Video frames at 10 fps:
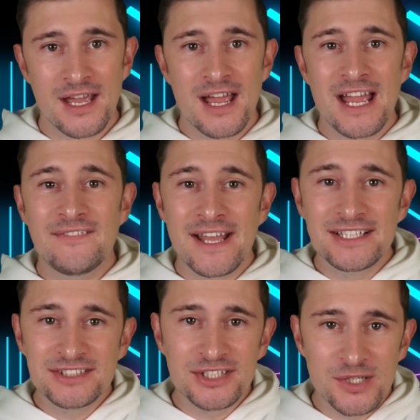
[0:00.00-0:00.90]
If
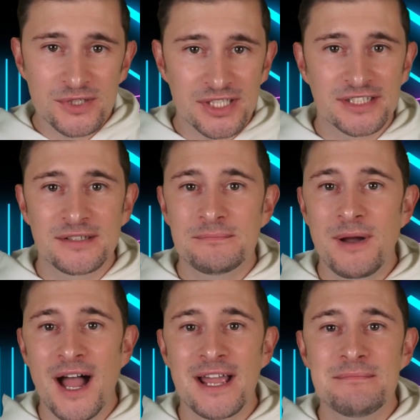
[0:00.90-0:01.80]
institutions
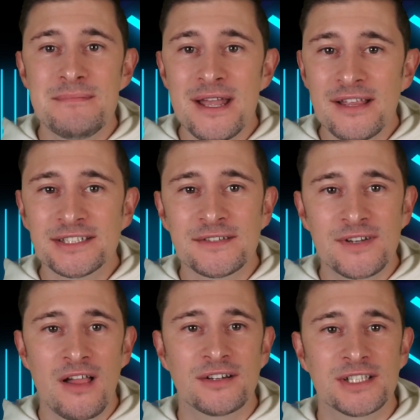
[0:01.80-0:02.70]
buying millions of
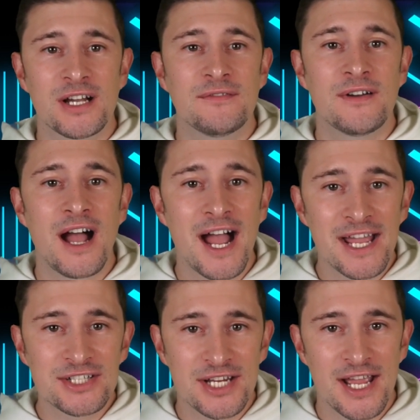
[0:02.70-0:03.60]
dollars of
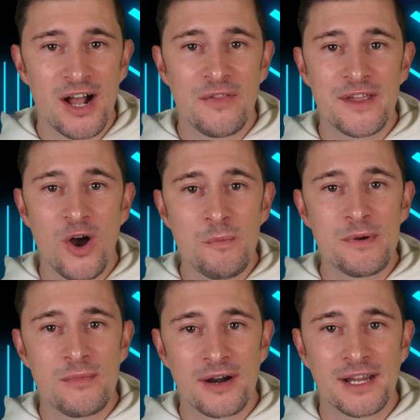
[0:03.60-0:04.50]
INJ on the open
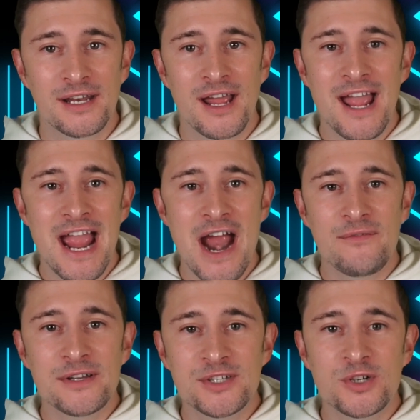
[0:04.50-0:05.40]
market
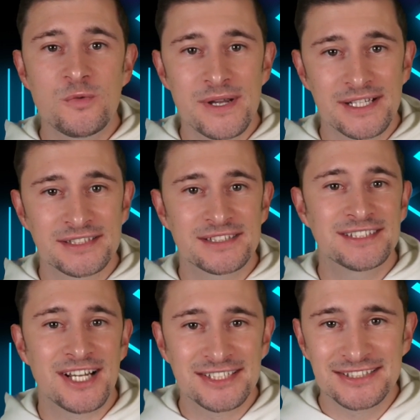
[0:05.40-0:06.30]
every 2 weeks
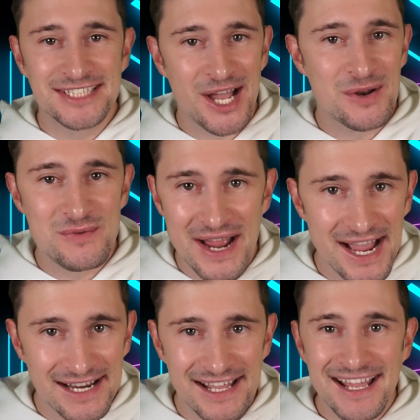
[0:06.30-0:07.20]
doesn't sound
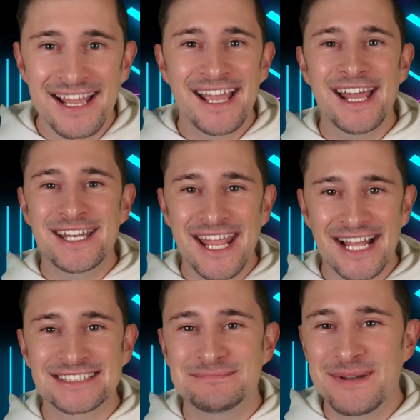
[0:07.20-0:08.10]
rad, it
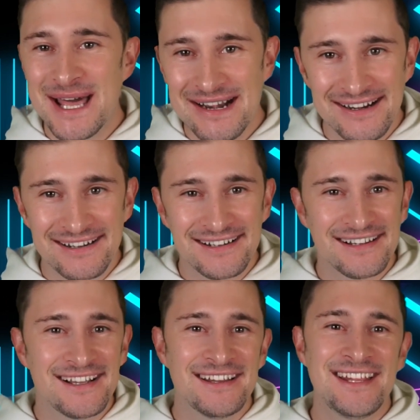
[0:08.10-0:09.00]
gets better.
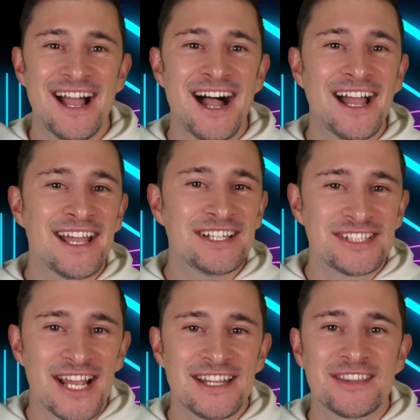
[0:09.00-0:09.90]
The
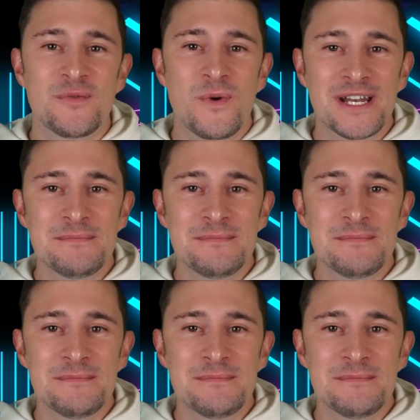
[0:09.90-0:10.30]
INJ that the winning